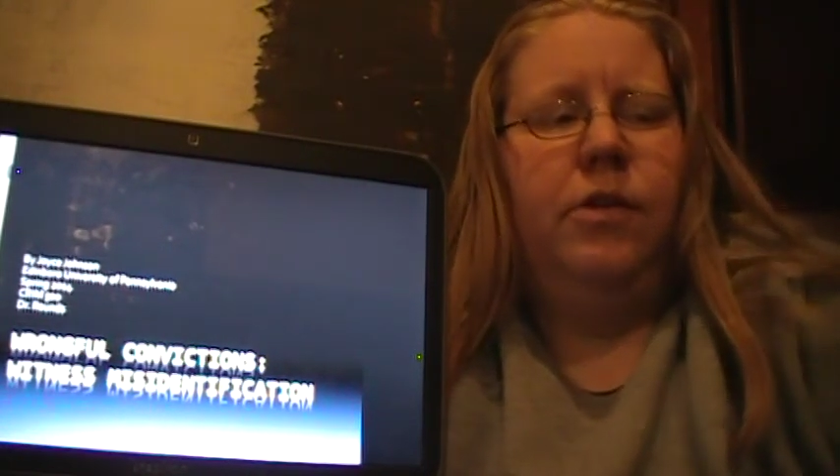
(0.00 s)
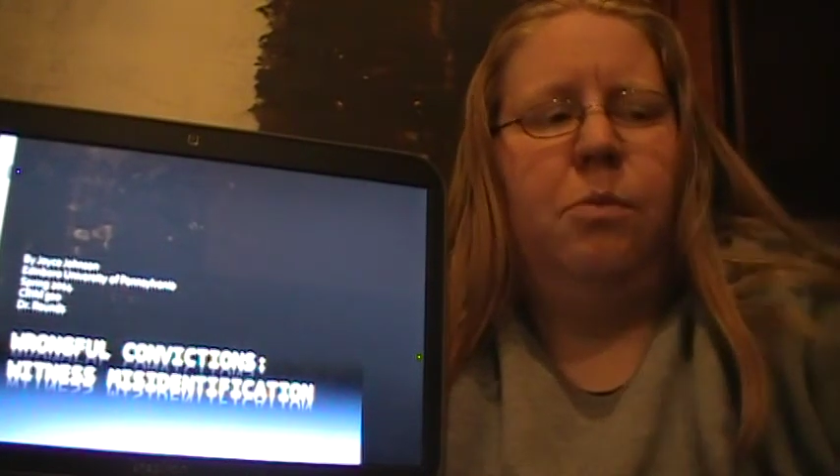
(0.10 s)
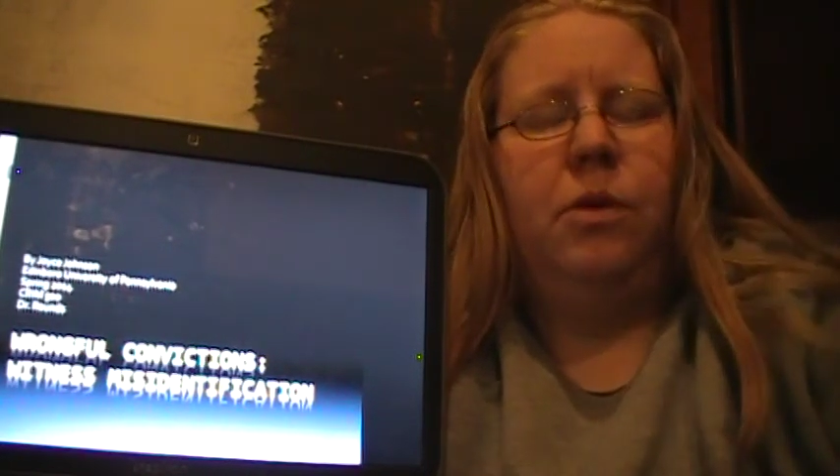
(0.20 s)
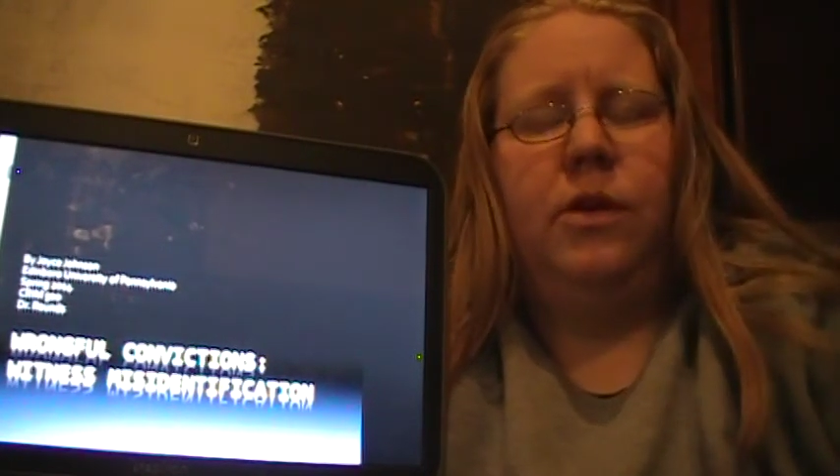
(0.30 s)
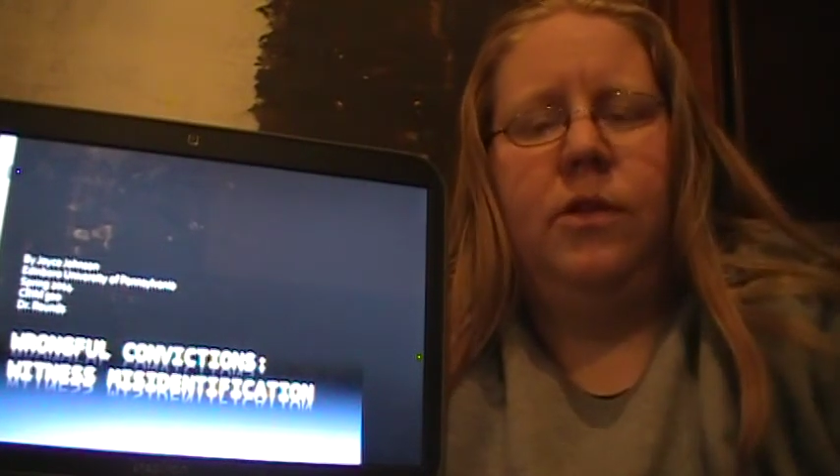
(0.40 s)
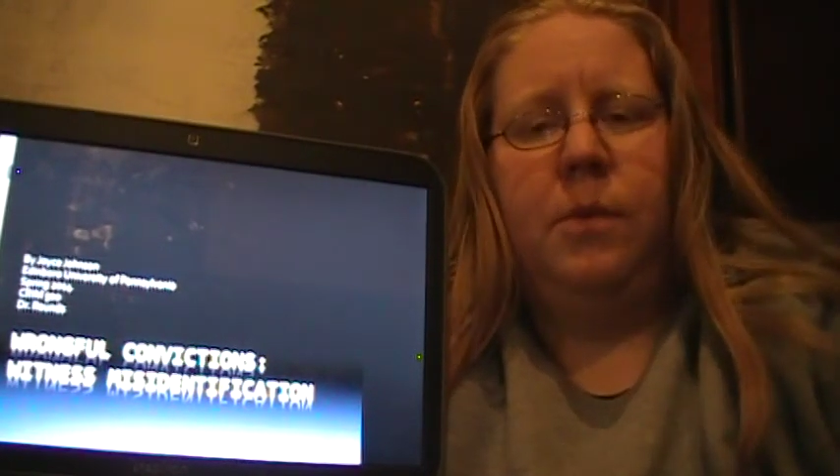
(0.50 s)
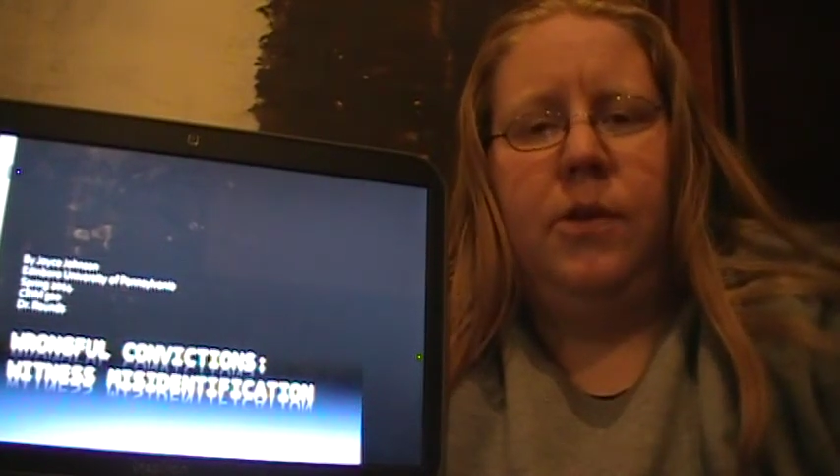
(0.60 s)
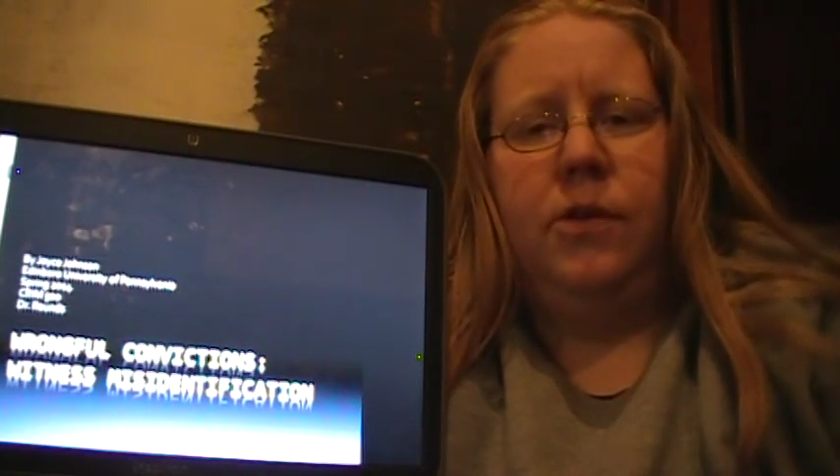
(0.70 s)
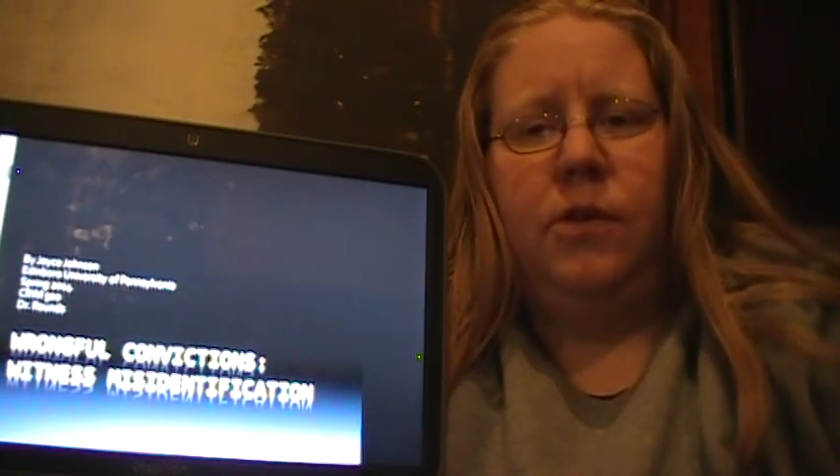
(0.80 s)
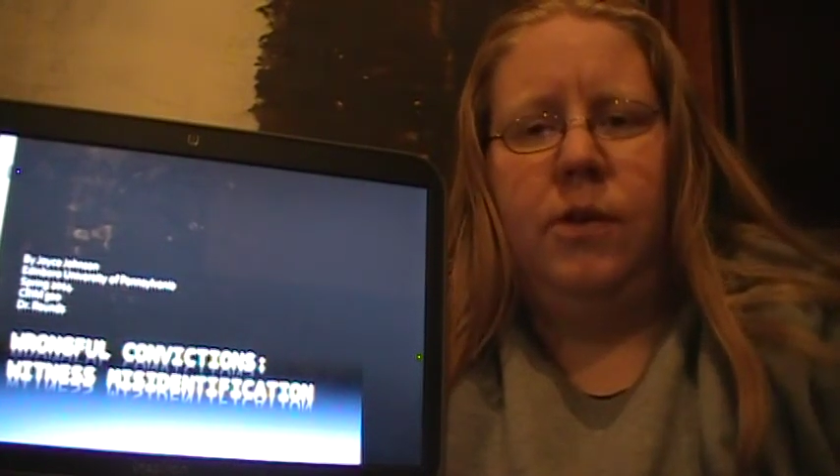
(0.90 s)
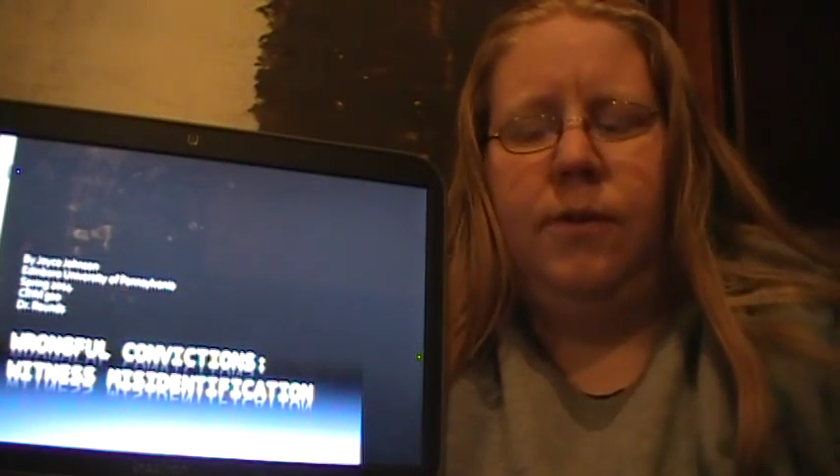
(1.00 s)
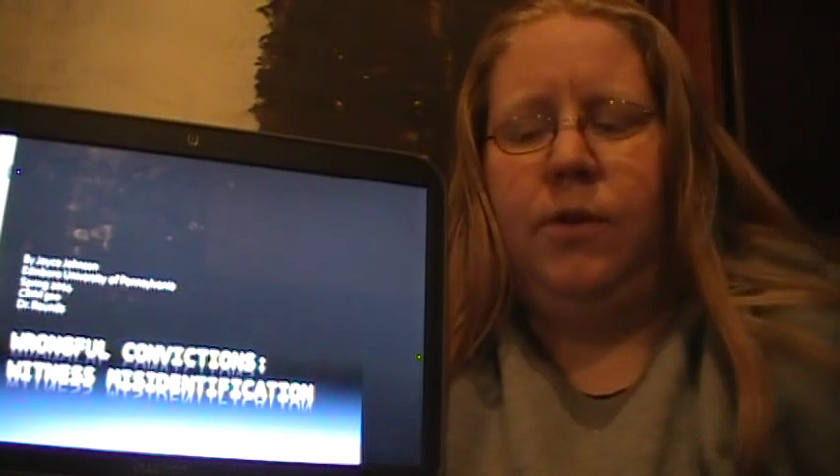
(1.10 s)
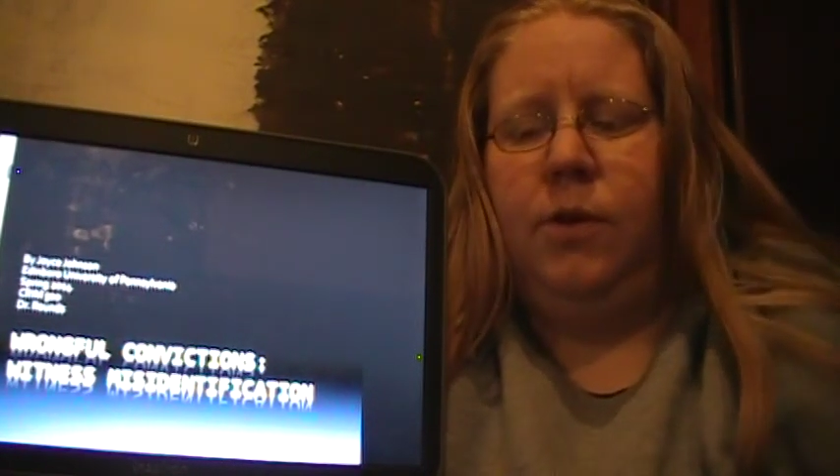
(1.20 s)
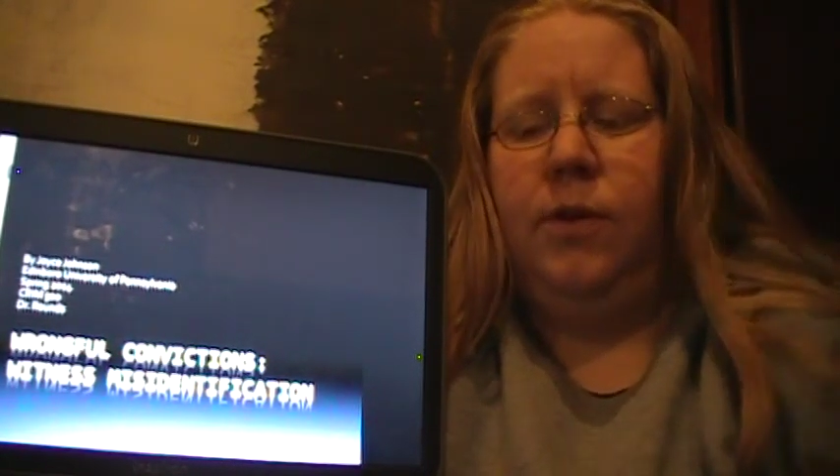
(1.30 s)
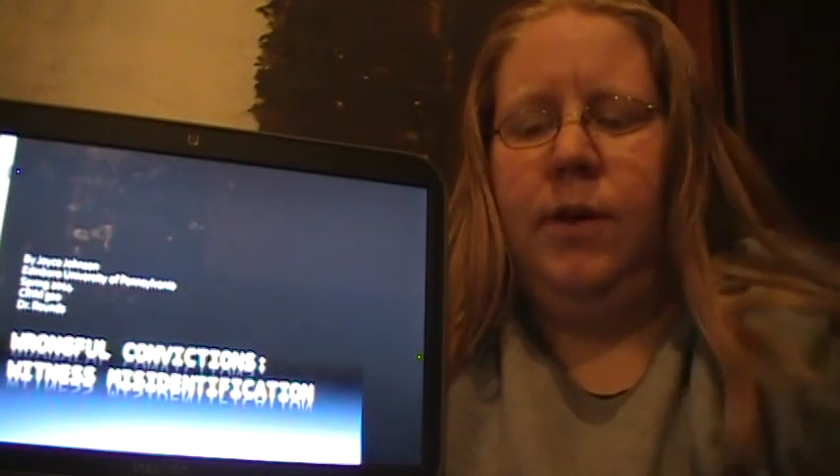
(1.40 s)
spring semester of
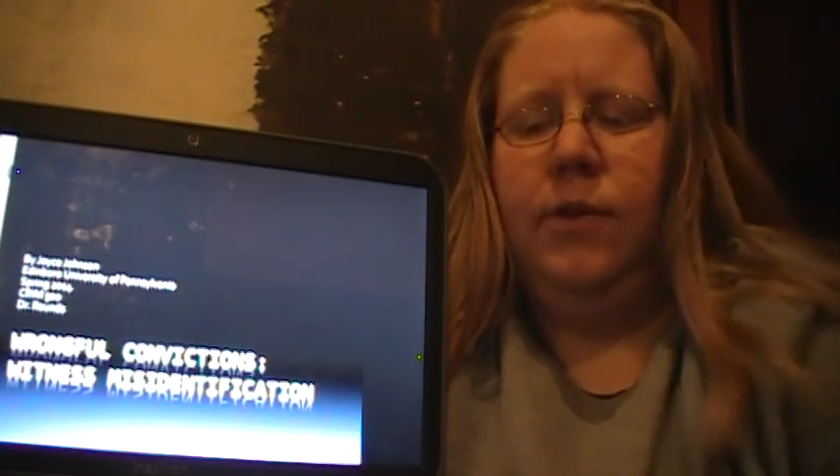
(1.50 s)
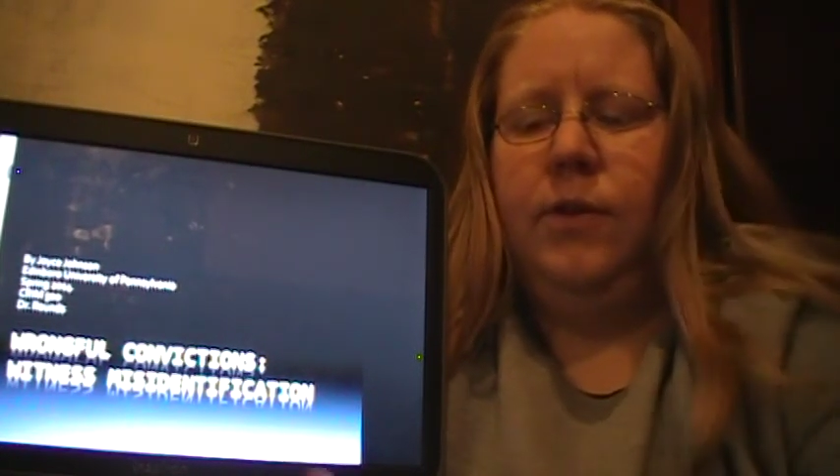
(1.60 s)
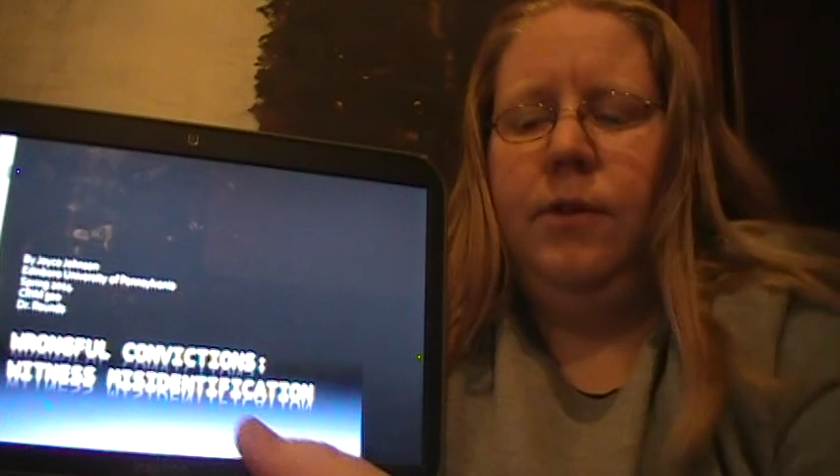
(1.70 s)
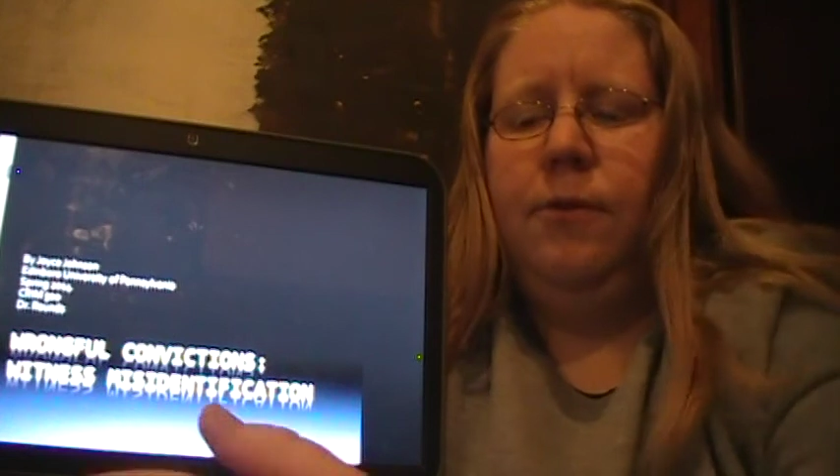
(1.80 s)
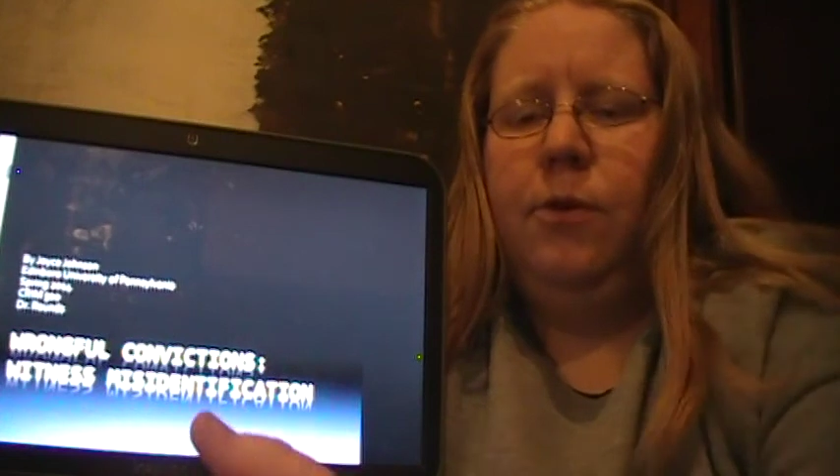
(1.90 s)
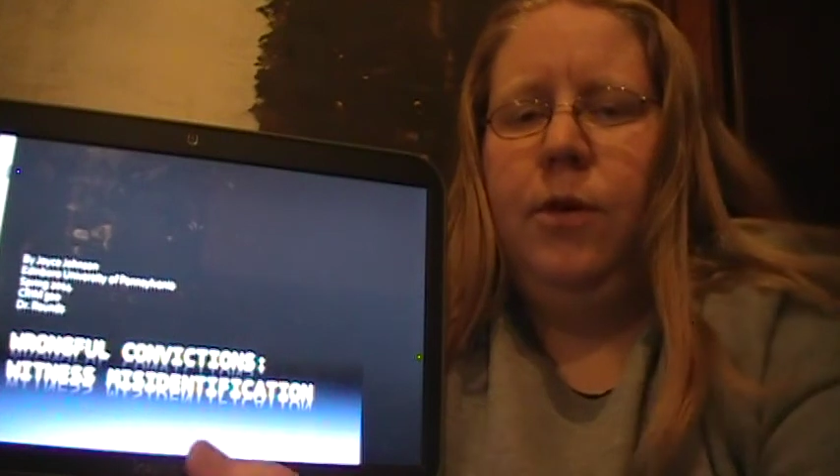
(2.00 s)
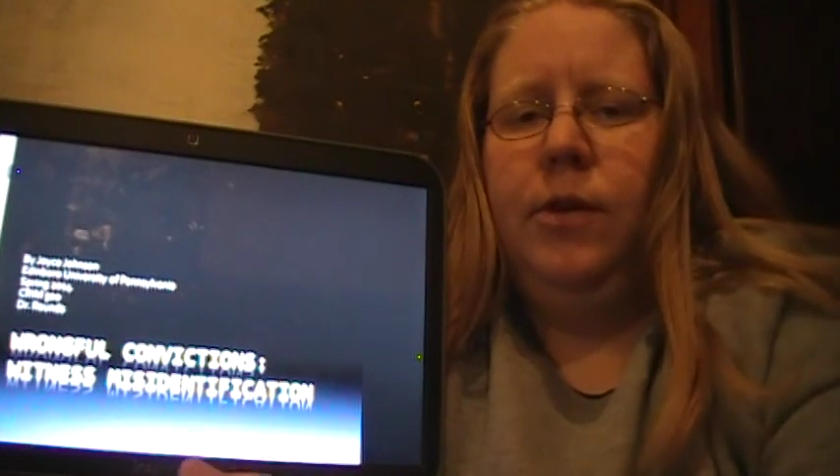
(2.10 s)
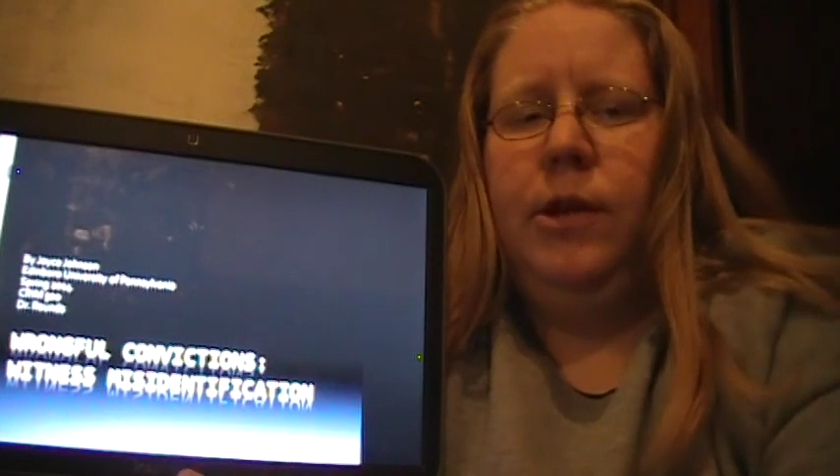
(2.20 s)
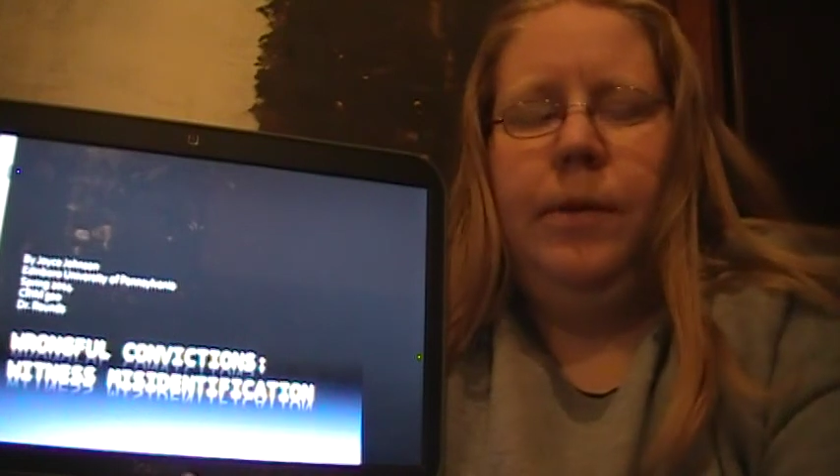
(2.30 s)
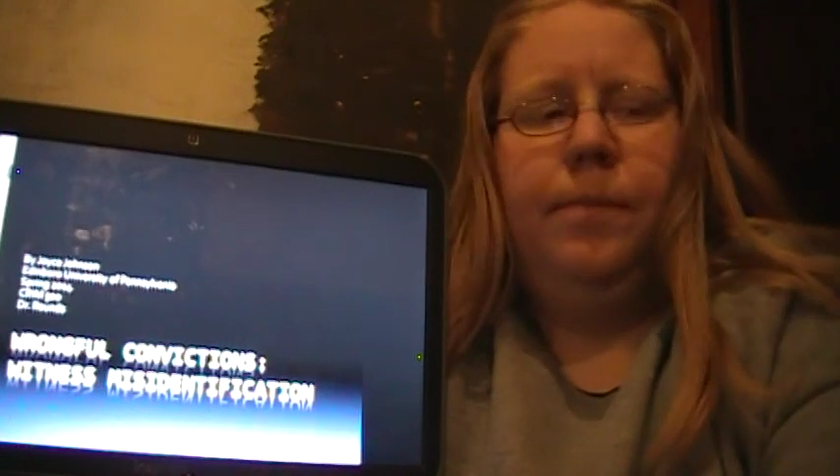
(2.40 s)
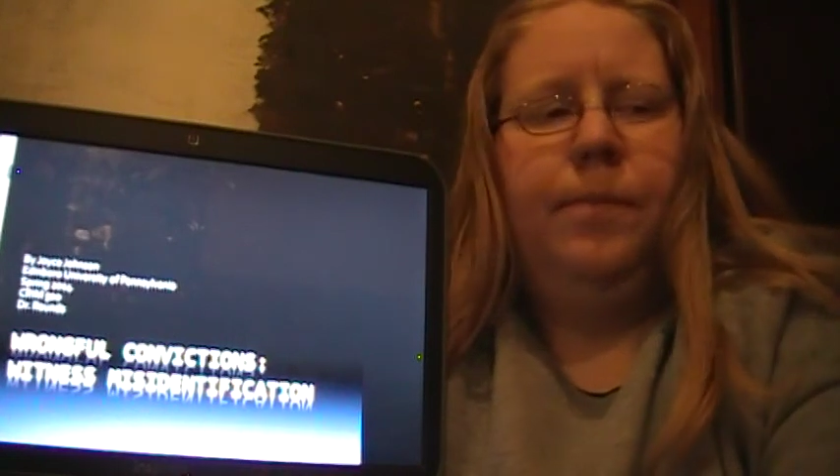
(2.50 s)
2014.